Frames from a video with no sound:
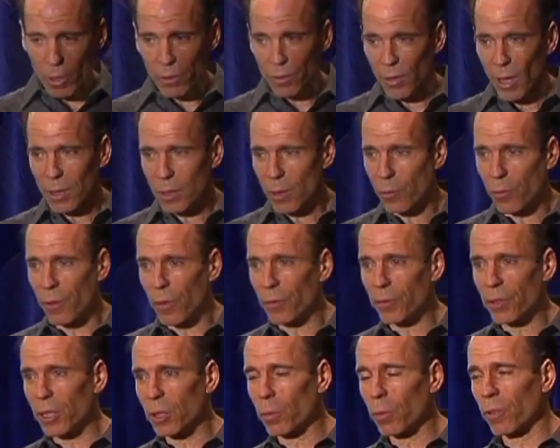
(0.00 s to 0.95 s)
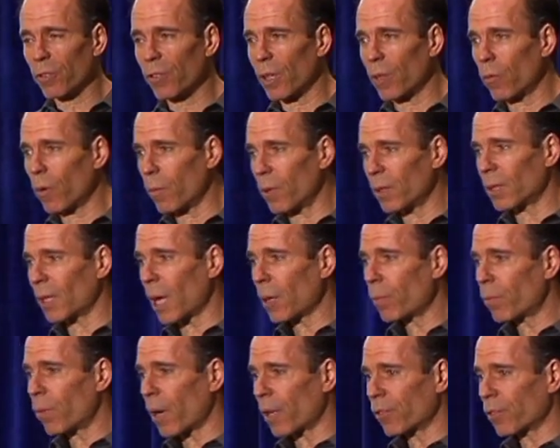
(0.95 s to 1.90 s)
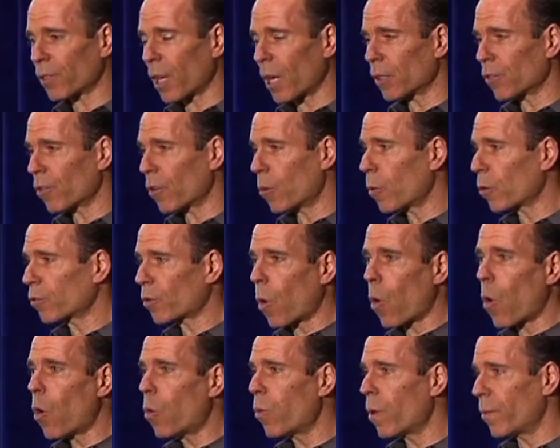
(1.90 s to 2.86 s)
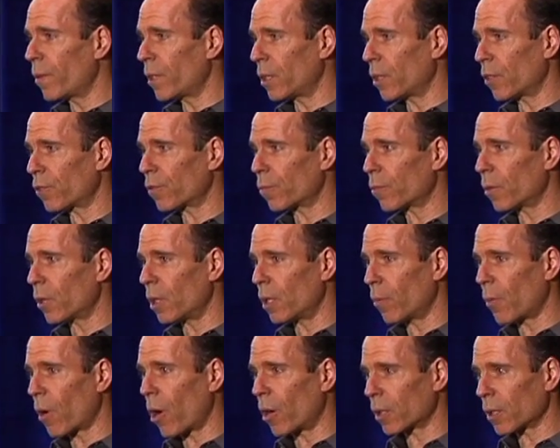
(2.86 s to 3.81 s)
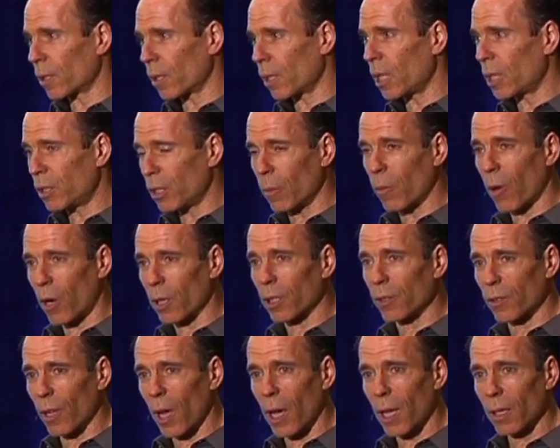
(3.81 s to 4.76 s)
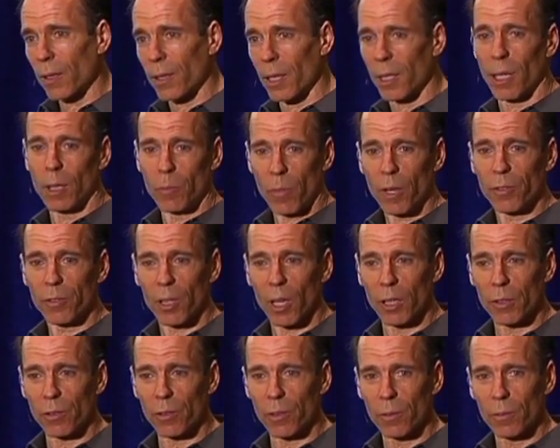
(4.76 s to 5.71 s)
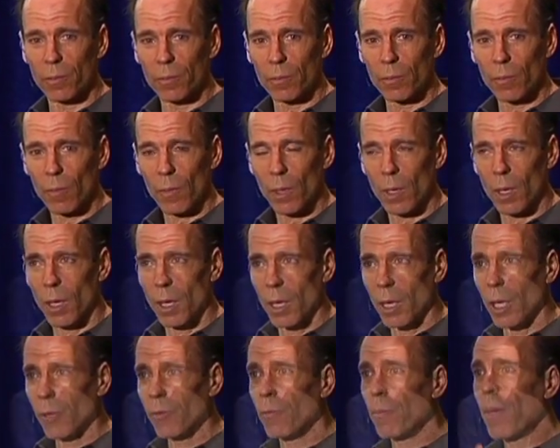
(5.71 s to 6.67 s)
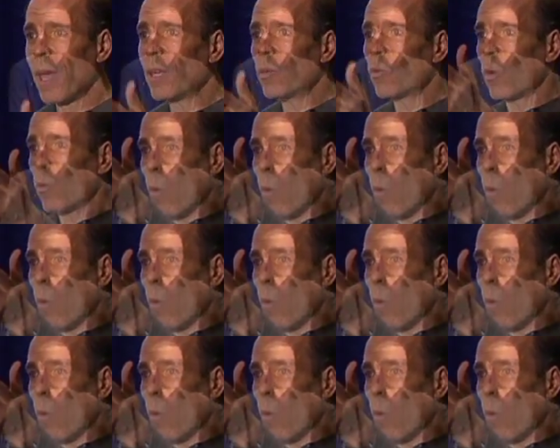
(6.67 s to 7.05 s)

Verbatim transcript: but it's not that fifteen percent of women get breast cancer. Almost all women in, this, in America eat the American diet, they get breast cancer. If men